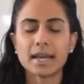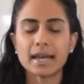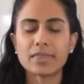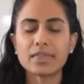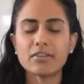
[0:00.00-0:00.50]

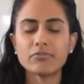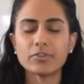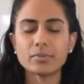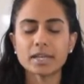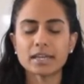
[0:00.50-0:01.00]
And then
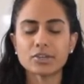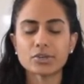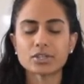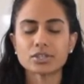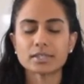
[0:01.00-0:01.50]
from here, you
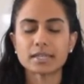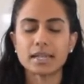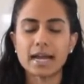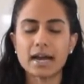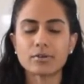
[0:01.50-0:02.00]
can just
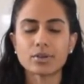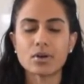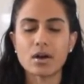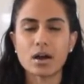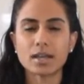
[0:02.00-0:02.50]
allow
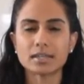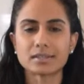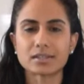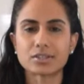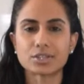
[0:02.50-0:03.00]
your
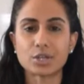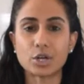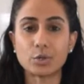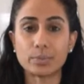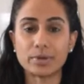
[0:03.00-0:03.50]
eyes to
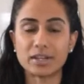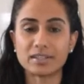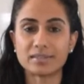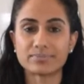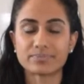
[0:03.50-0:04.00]

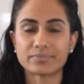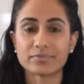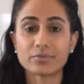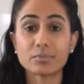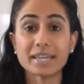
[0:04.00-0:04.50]
open.
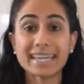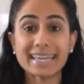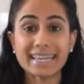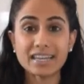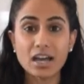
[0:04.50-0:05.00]
From
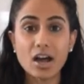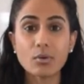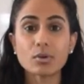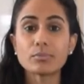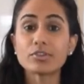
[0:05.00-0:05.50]
here,
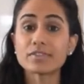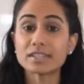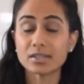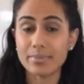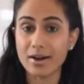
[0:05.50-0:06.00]
we'll move
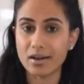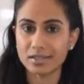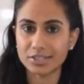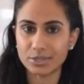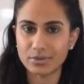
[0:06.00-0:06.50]
into
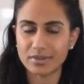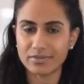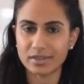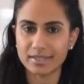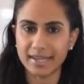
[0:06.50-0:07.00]
part 2 of
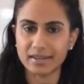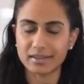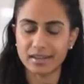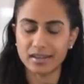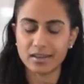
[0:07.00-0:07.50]
the
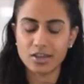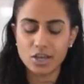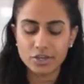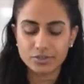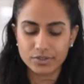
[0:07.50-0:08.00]
technique.
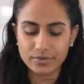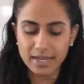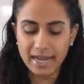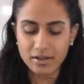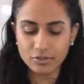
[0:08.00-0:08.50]
So
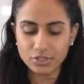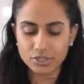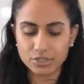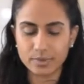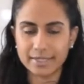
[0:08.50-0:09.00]
now you
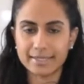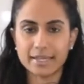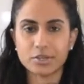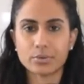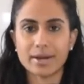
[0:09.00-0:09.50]
just want to
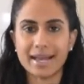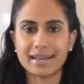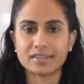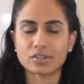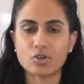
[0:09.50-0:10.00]
take your
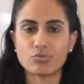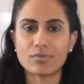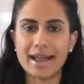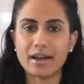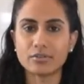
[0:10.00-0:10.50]
hands
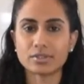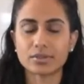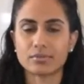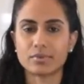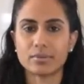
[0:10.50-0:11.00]
around
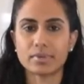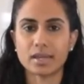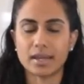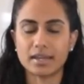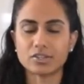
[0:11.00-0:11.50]
the rib
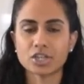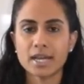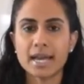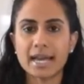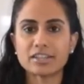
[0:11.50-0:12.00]
cage
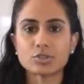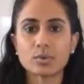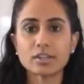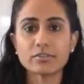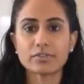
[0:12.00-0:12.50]
and you
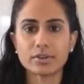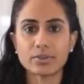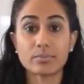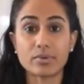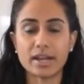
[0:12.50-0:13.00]
want to feel
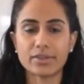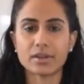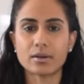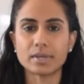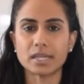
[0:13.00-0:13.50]
the breath
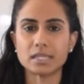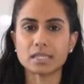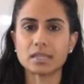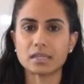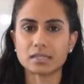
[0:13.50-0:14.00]
coming
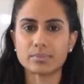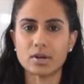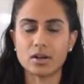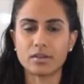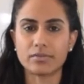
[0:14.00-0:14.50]
into this
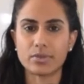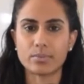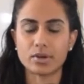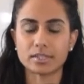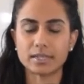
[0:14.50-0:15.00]
part of the
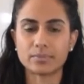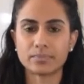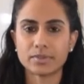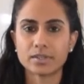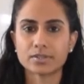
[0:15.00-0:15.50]
body.
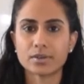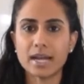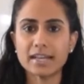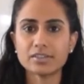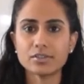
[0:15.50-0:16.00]
So
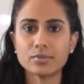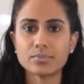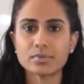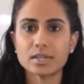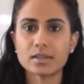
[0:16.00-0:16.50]
as you
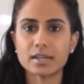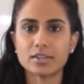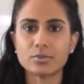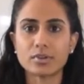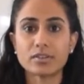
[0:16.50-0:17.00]
breathe
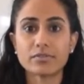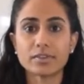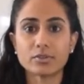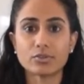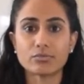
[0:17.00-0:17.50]
in, you want to
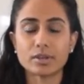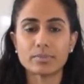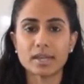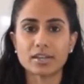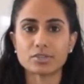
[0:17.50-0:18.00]
feel your
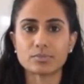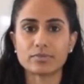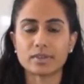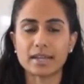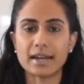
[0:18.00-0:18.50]
rib cage
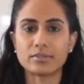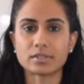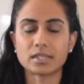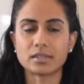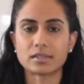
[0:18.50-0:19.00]
moving out
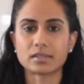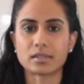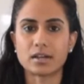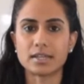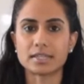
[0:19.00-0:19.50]
to the
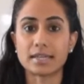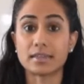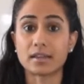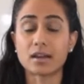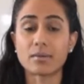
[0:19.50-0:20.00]
side
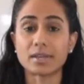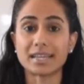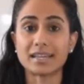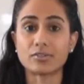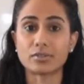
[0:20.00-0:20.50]
and then coming
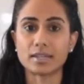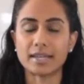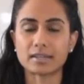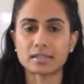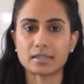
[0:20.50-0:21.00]
in on the
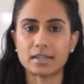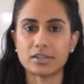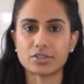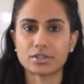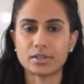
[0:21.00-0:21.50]

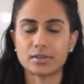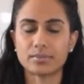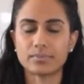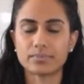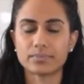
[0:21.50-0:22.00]
exhalation.